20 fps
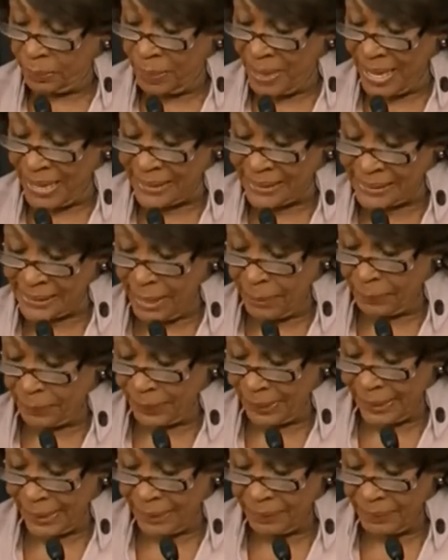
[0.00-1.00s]
be
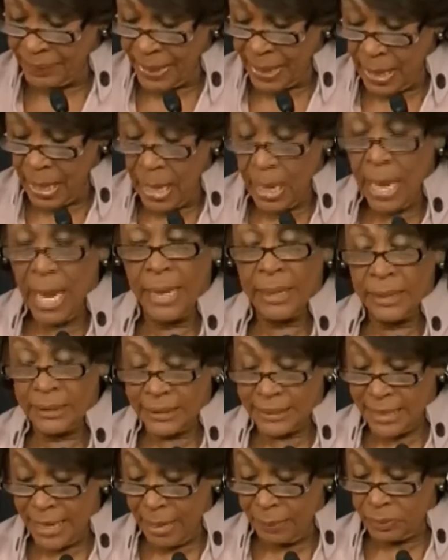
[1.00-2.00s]
simply an
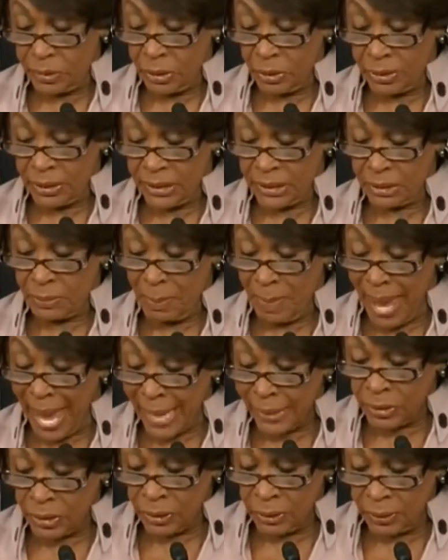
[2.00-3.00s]
attempt to
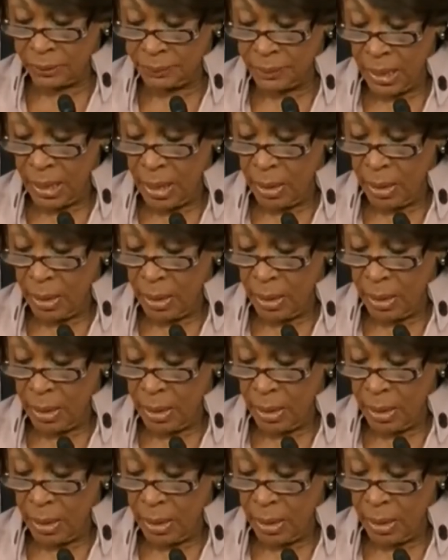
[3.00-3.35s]
dismantle